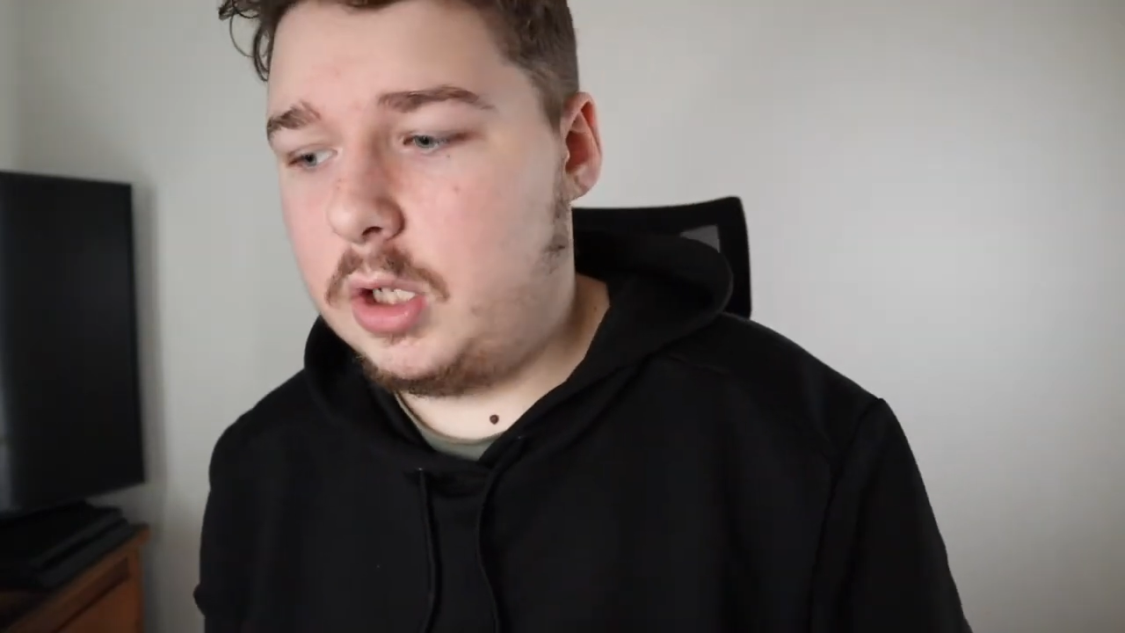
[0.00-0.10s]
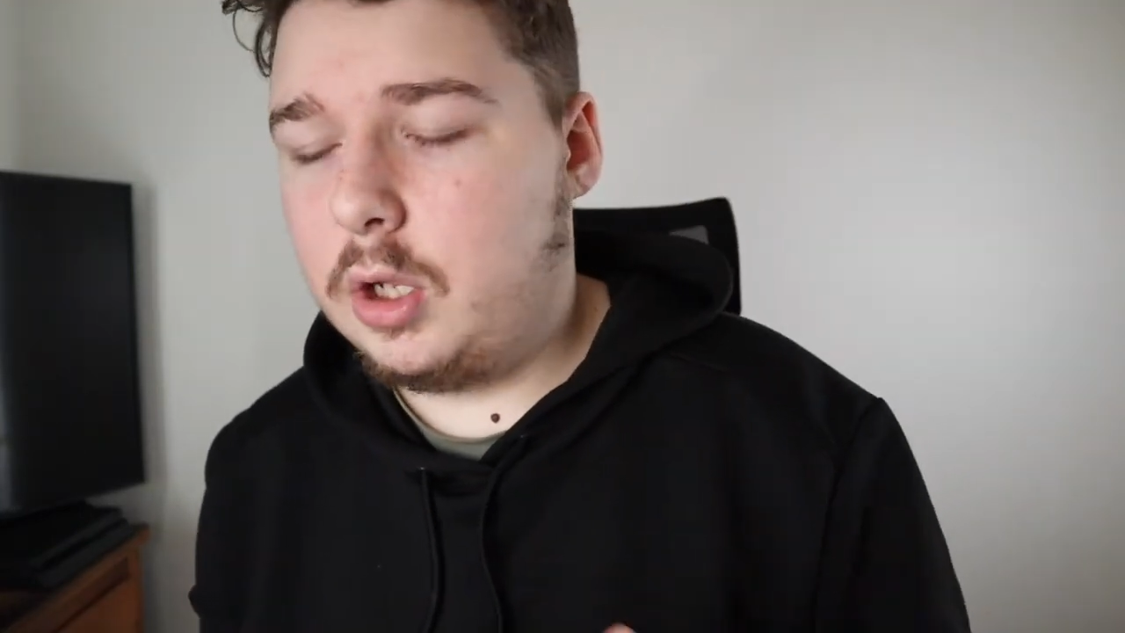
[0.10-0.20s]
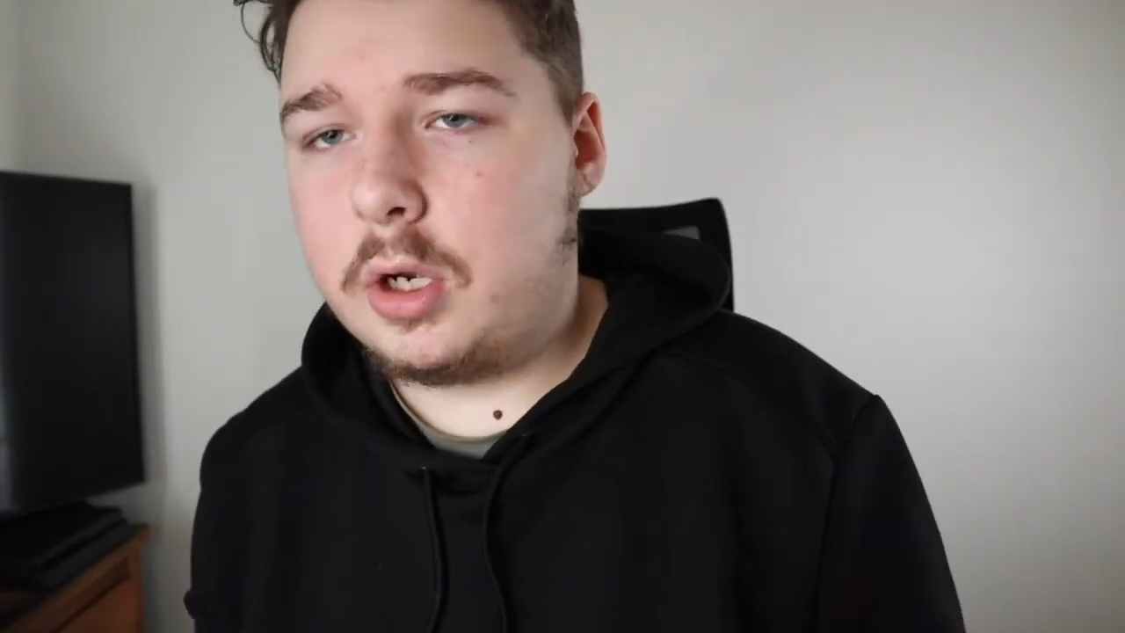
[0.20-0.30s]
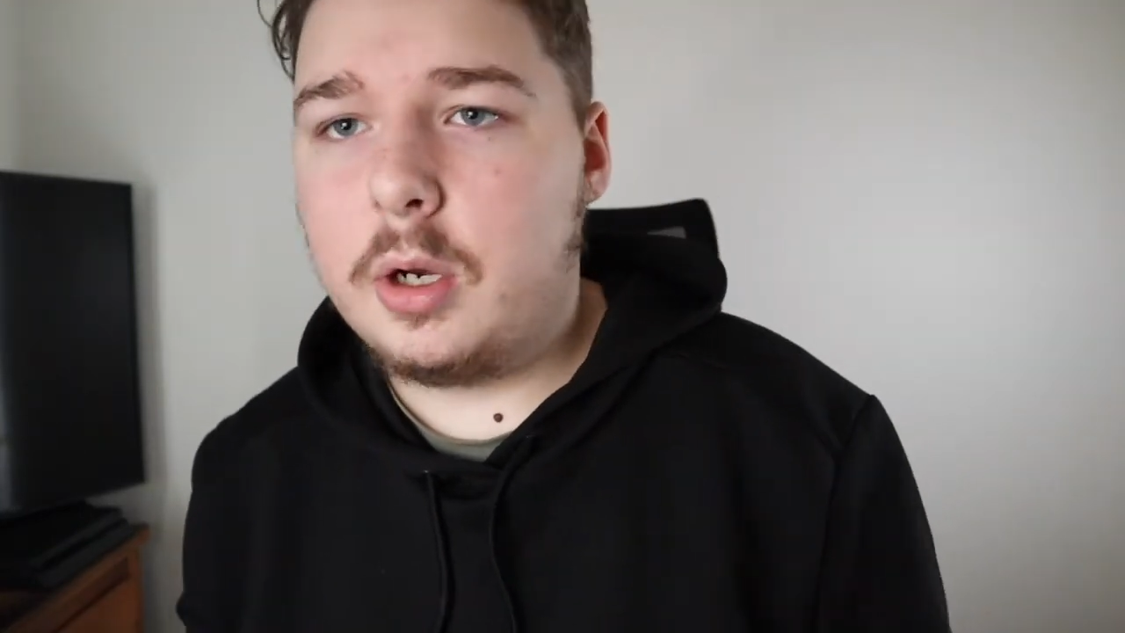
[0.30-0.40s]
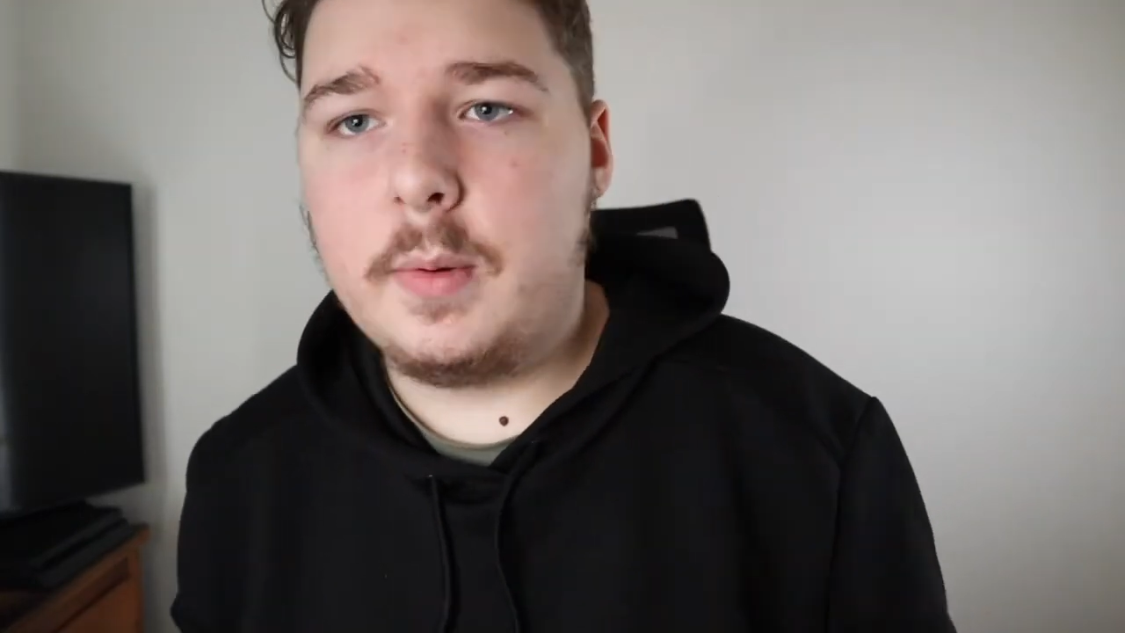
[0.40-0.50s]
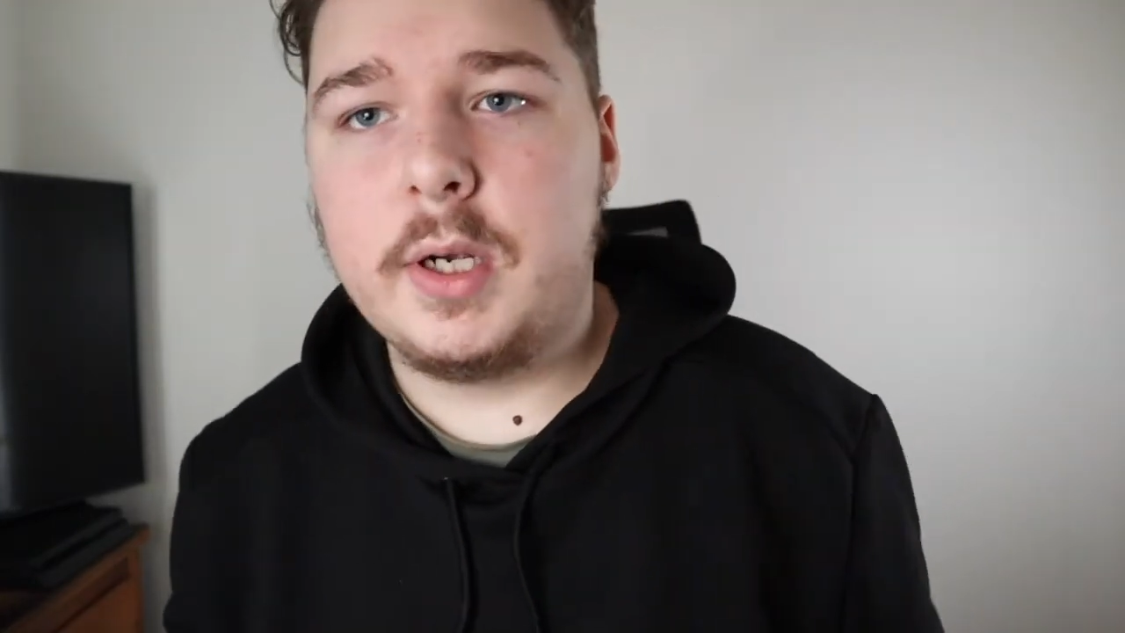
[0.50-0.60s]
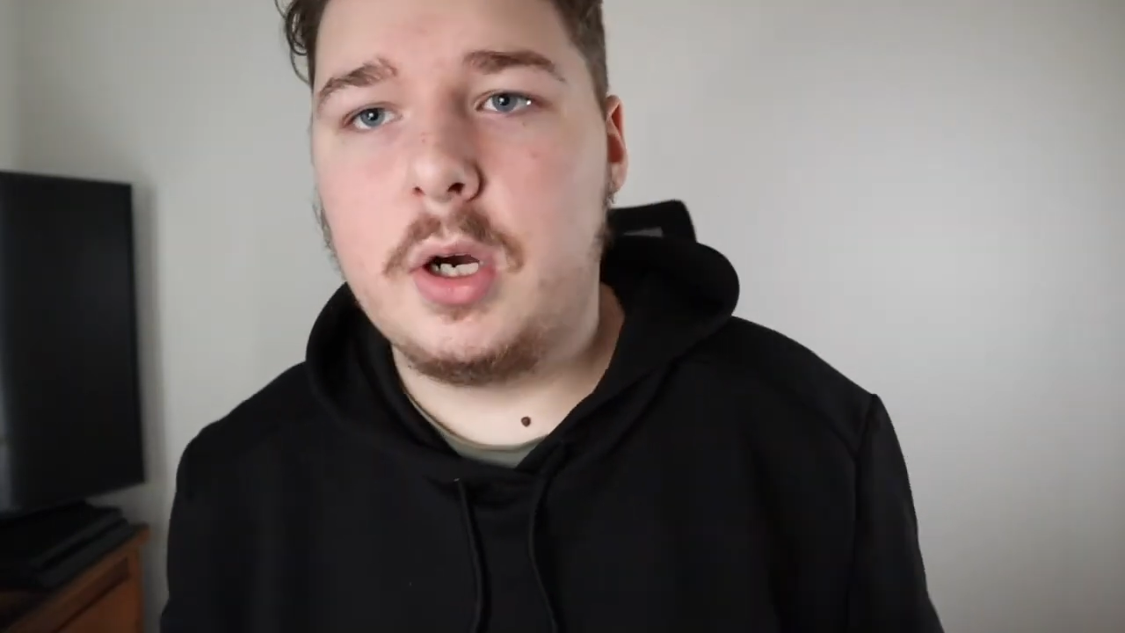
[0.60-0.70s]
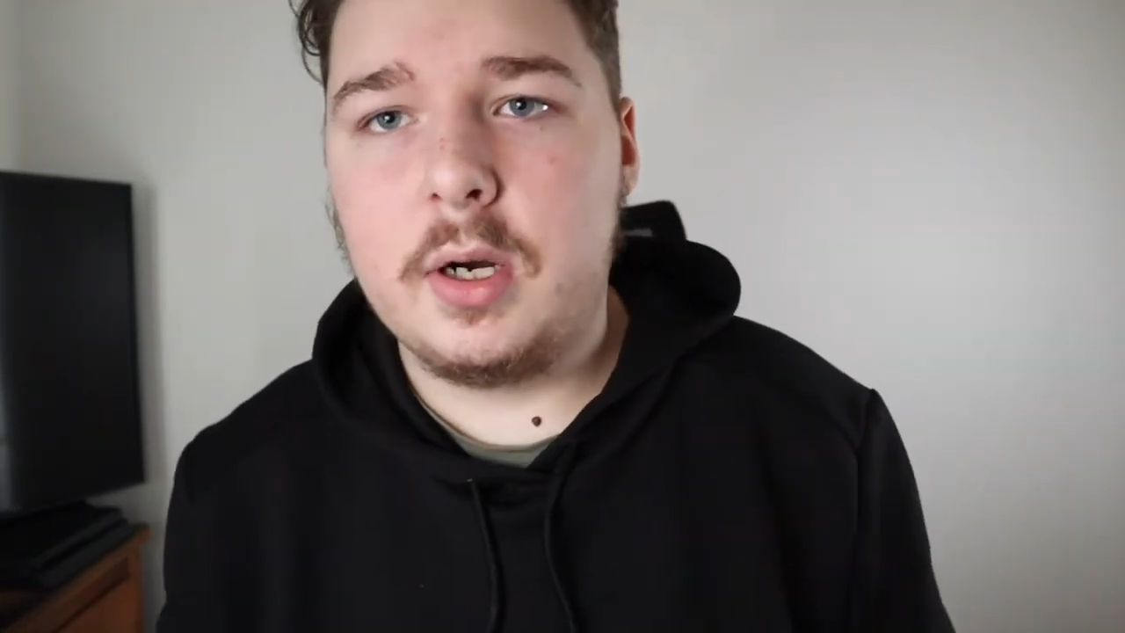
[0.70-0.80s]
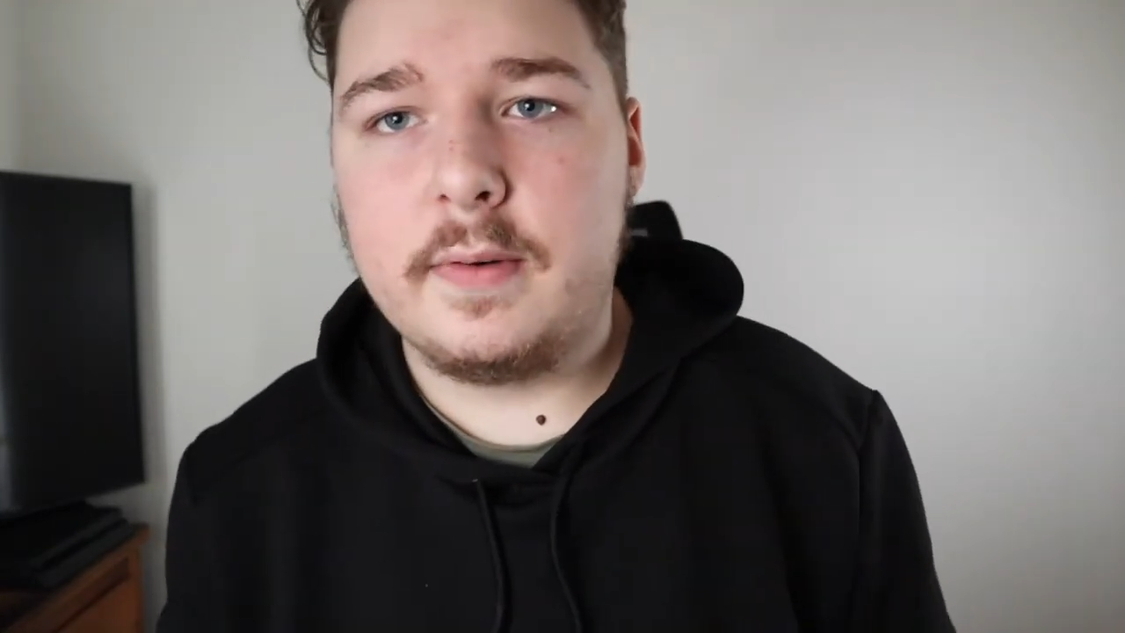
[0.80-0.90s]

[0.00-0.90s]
lot going on.